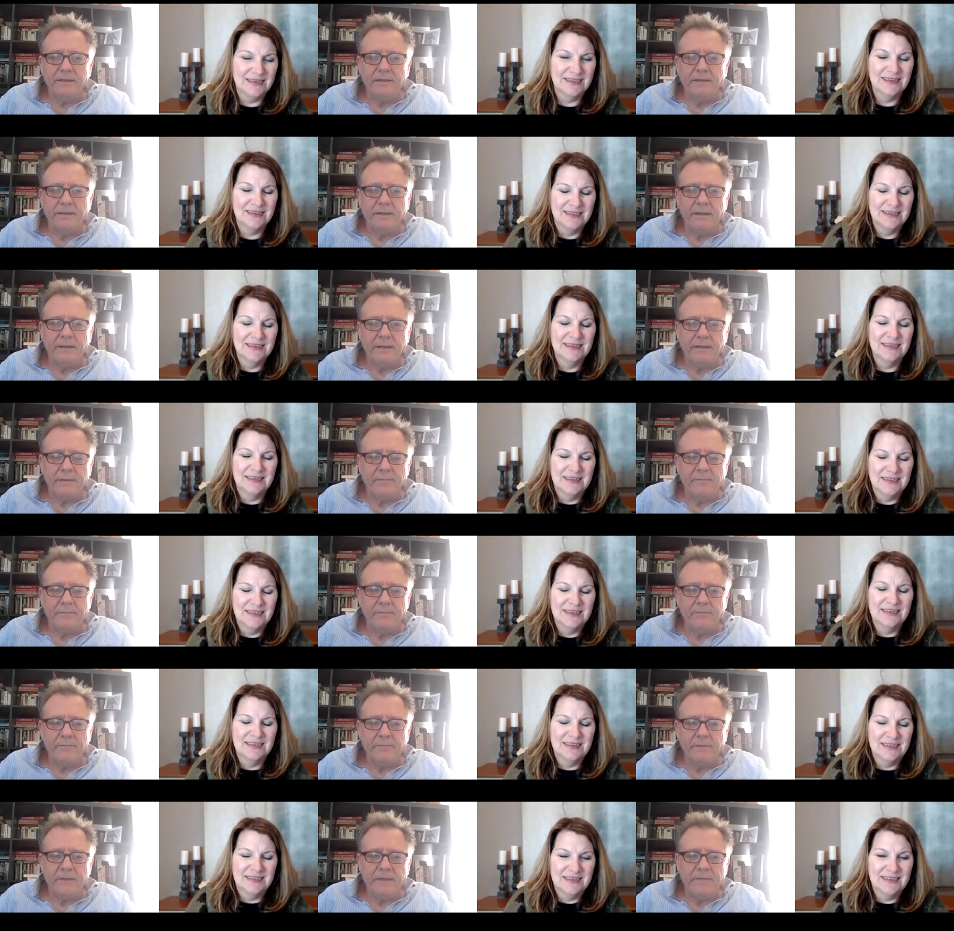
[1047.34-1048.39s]
Speaker 1: Um,
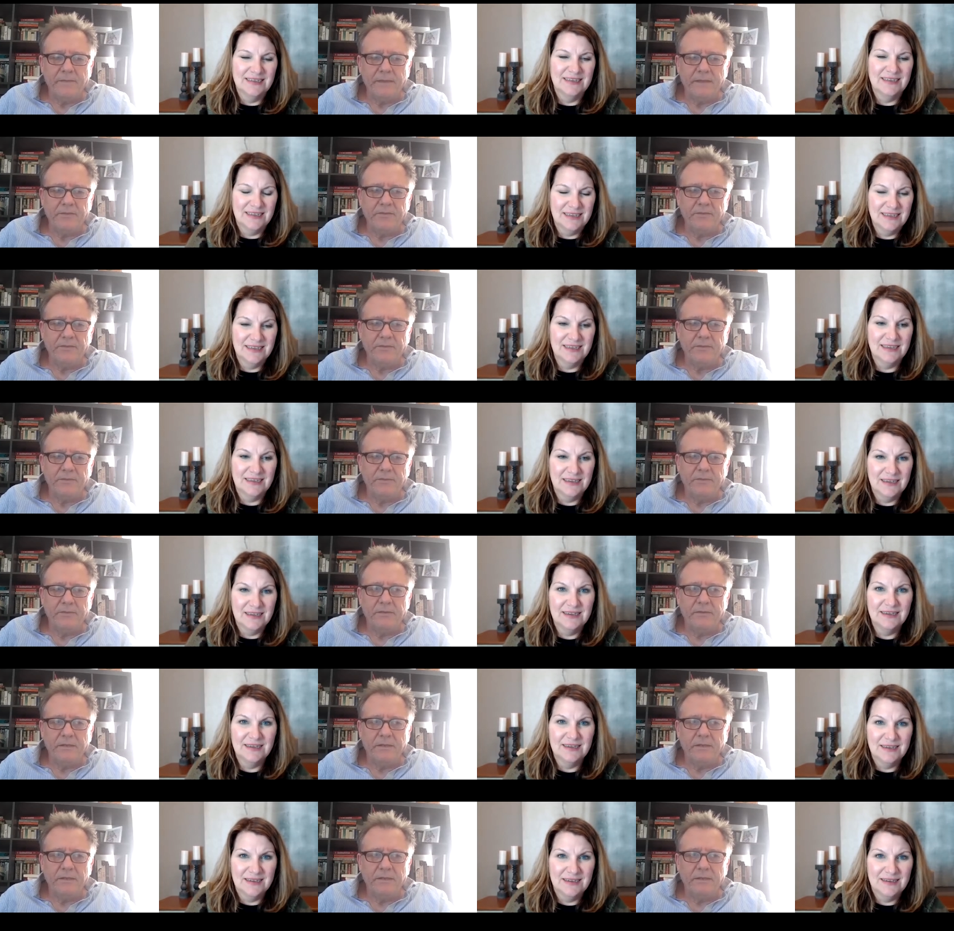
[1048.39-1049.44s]
and that's, you know,
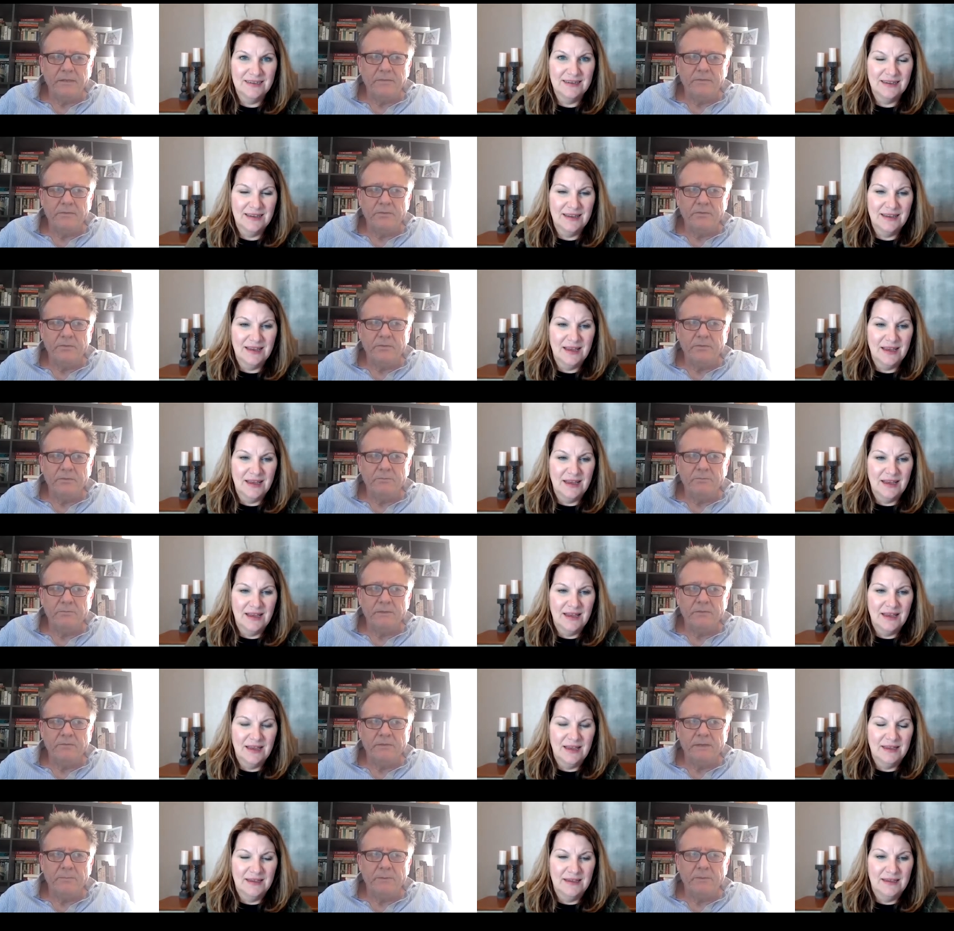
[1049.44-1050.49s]
you talk to
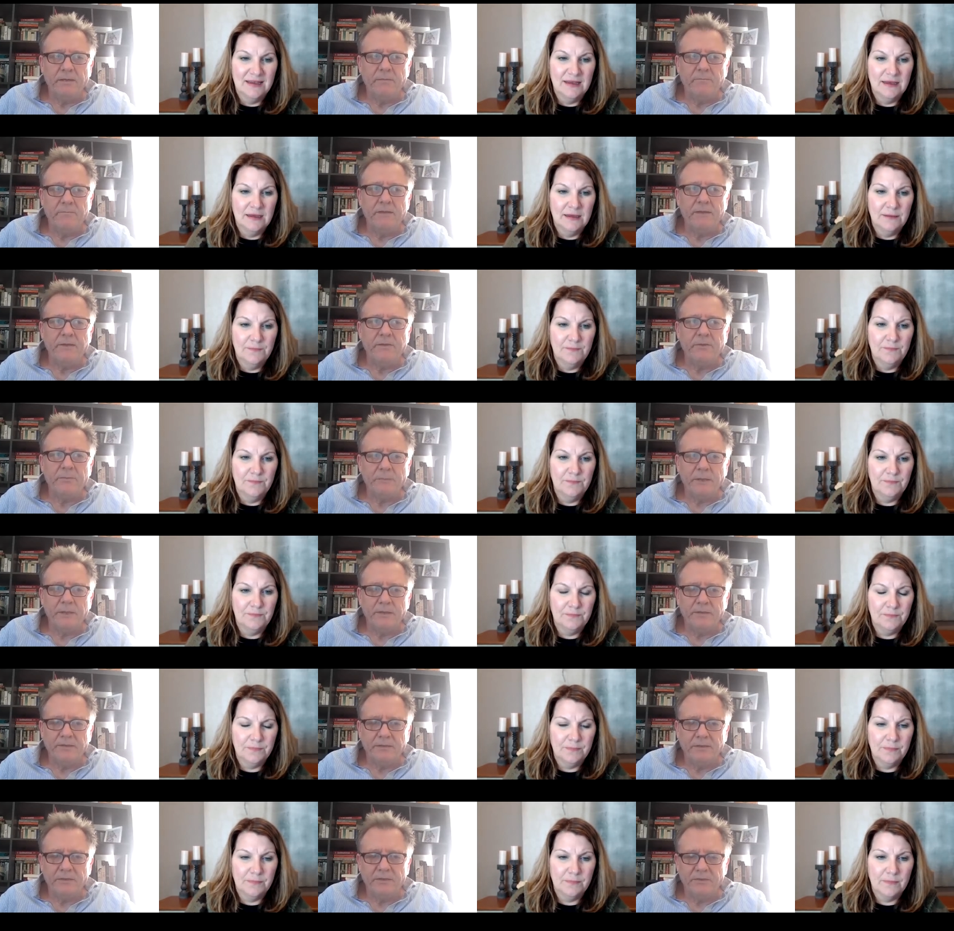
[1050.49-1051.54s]
people like Michael
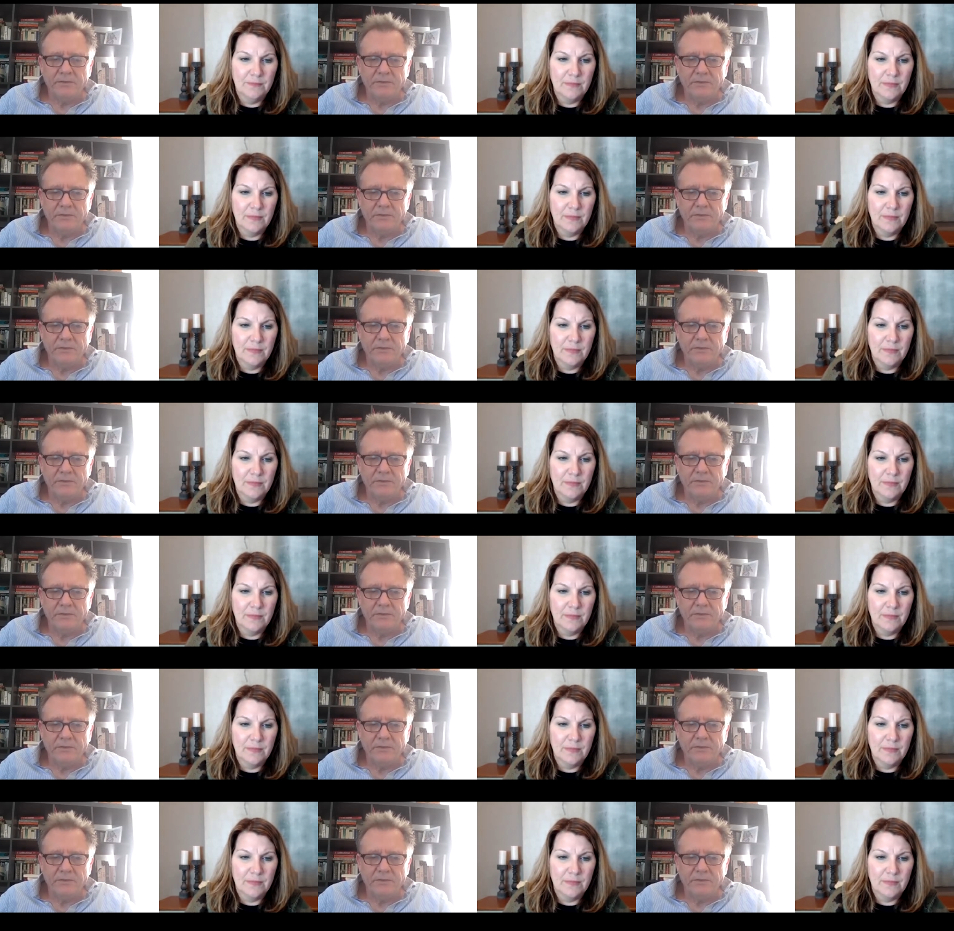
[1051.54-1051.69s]
Pettis,